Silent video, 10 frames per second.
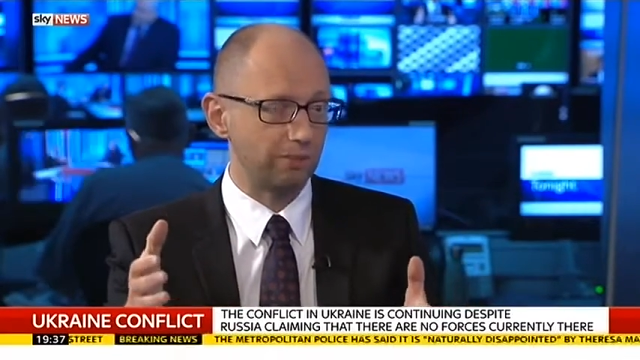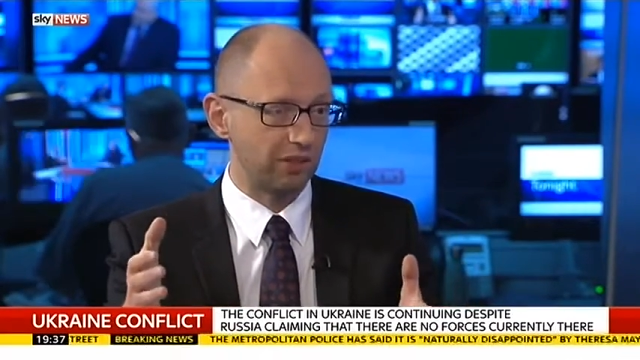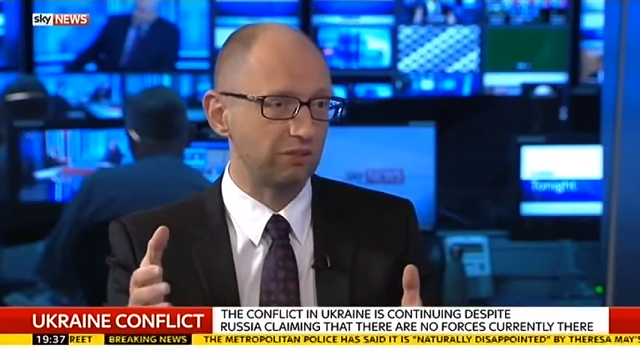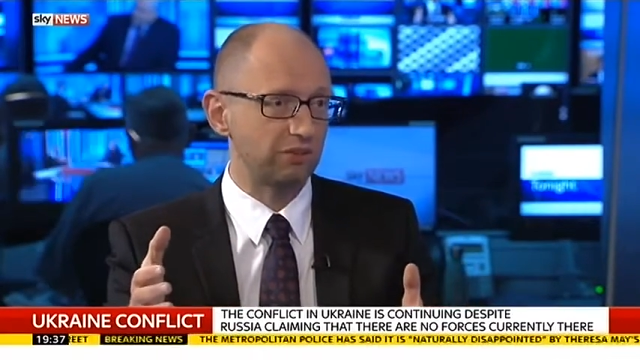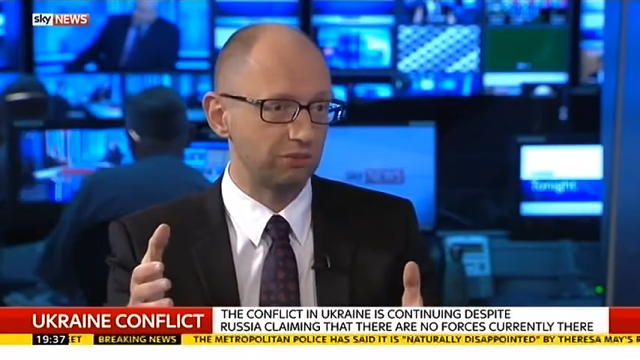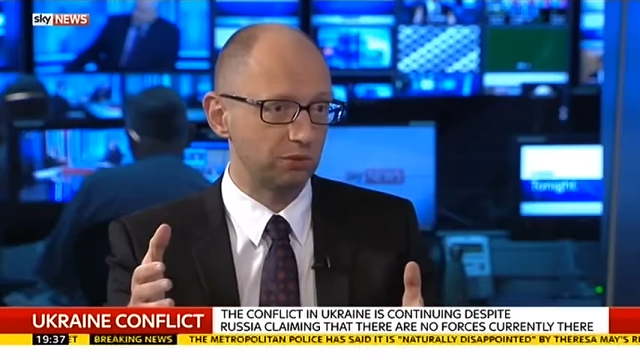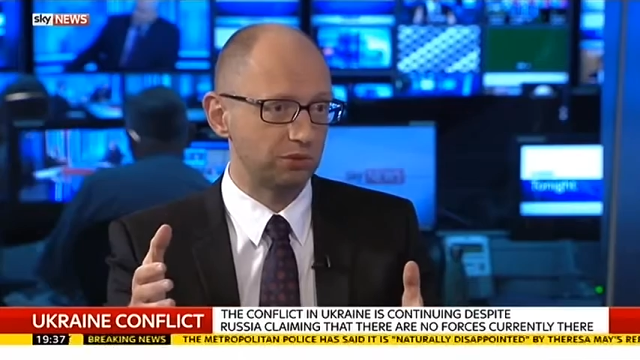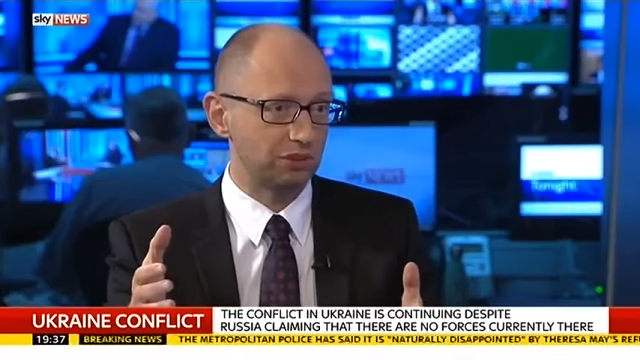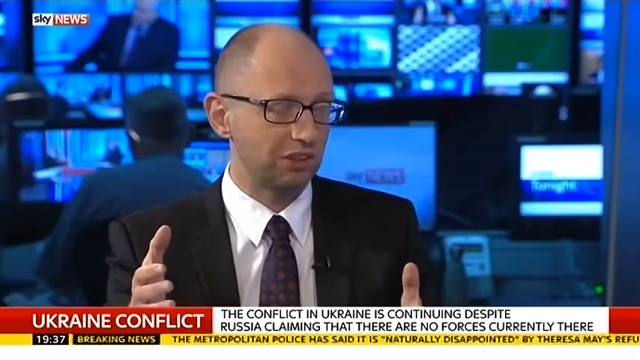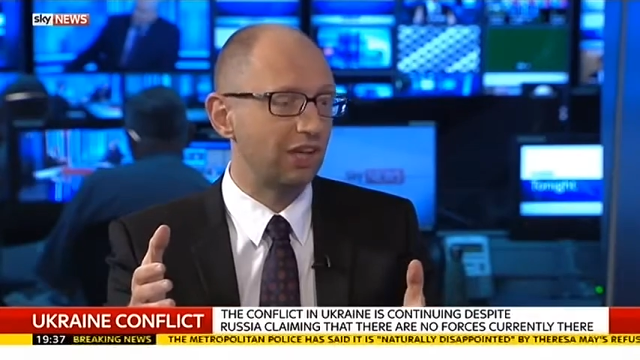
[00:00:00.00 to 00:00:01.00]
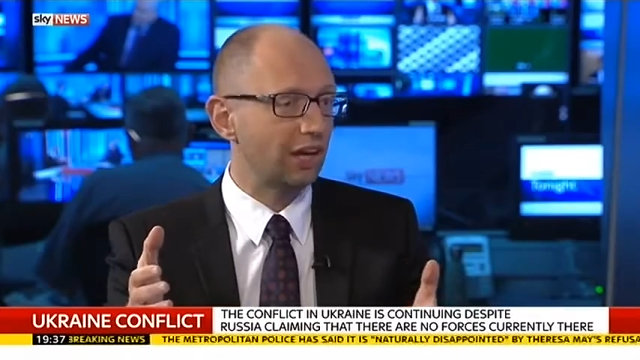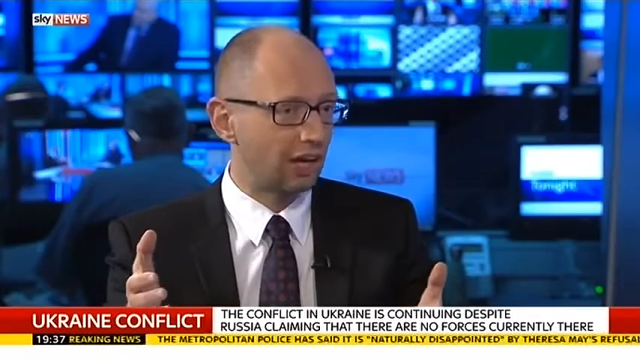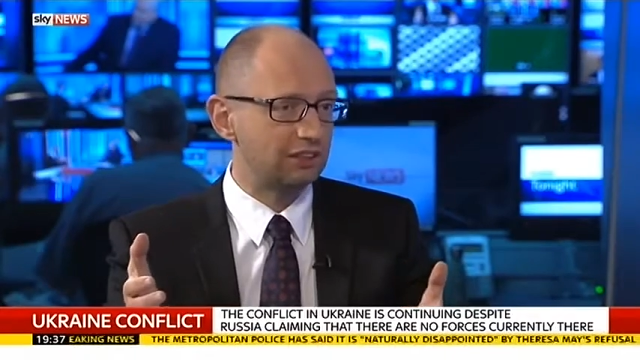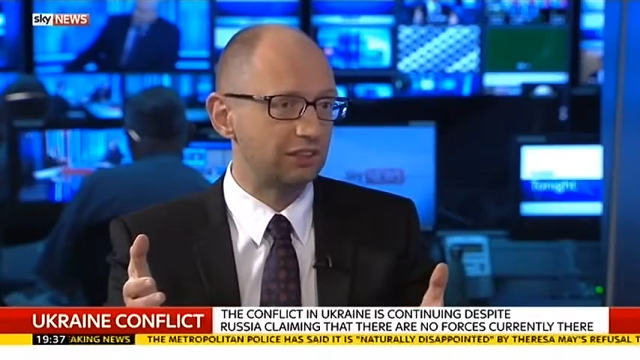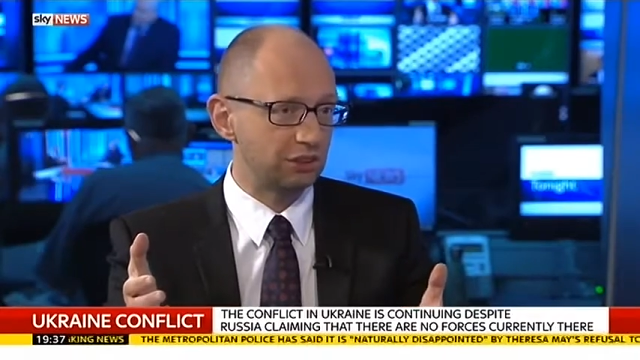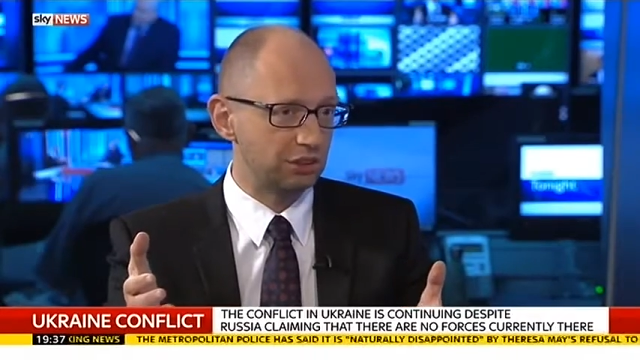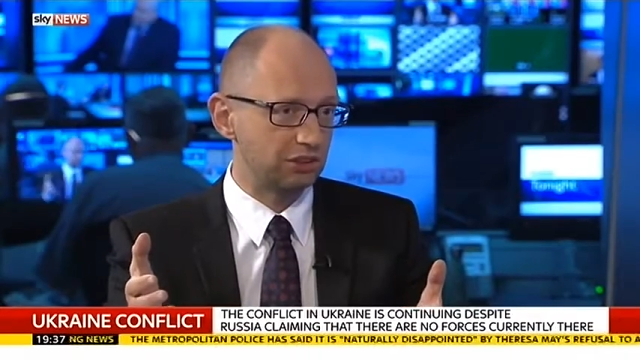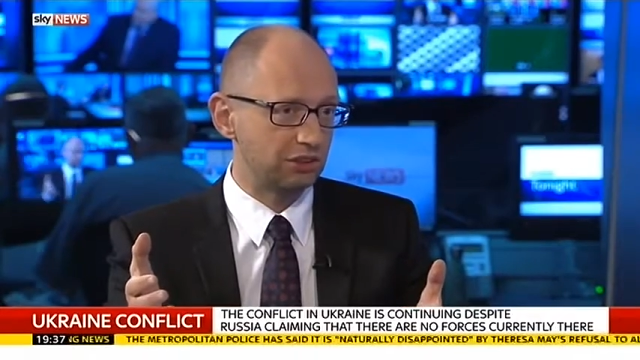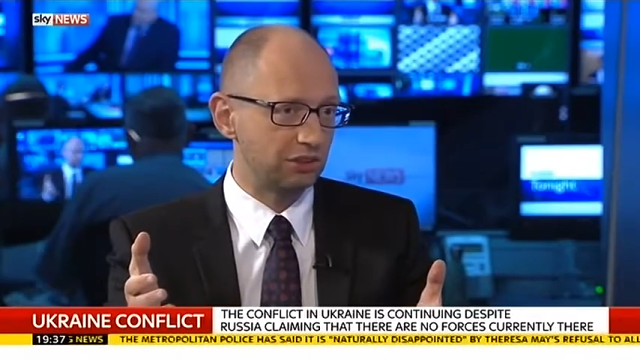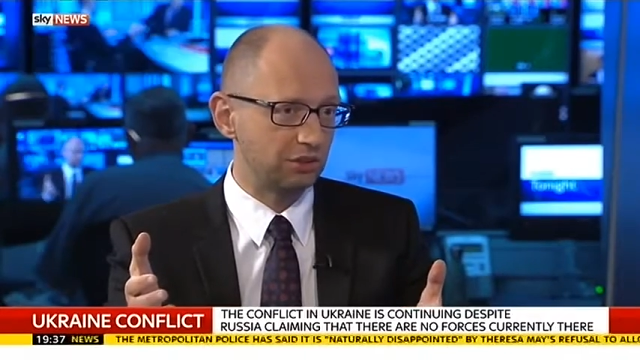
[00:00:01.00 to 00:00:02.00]
military forces, are
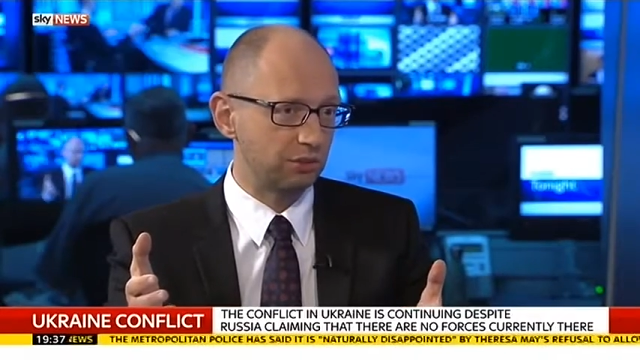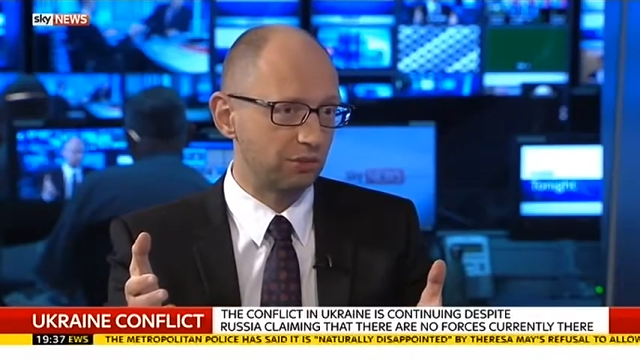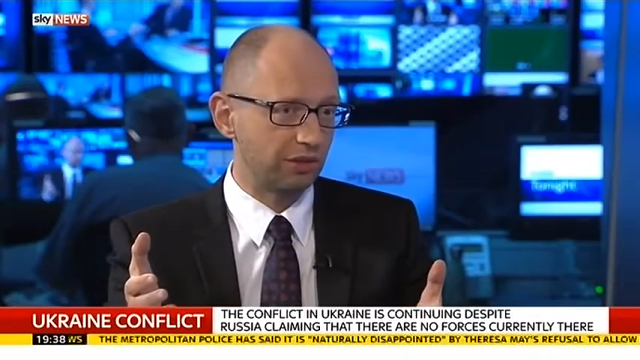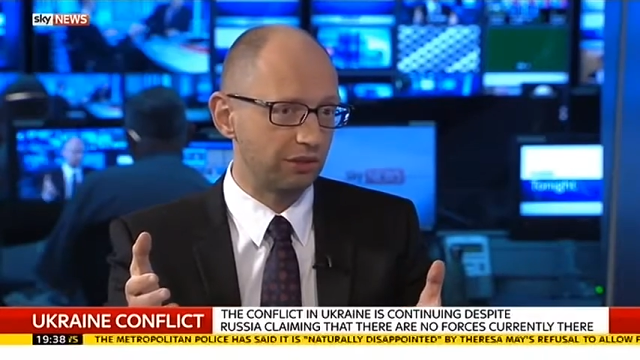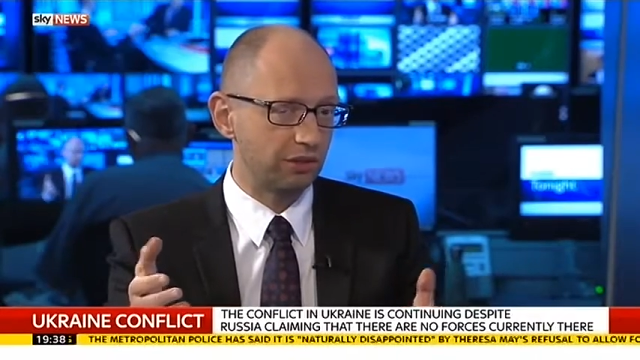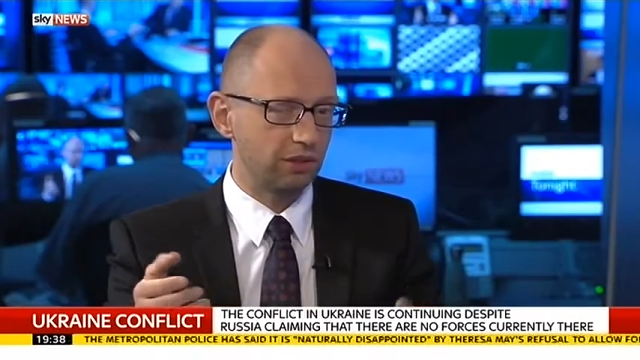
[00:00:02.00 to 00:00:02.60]
stationed in Ukraine.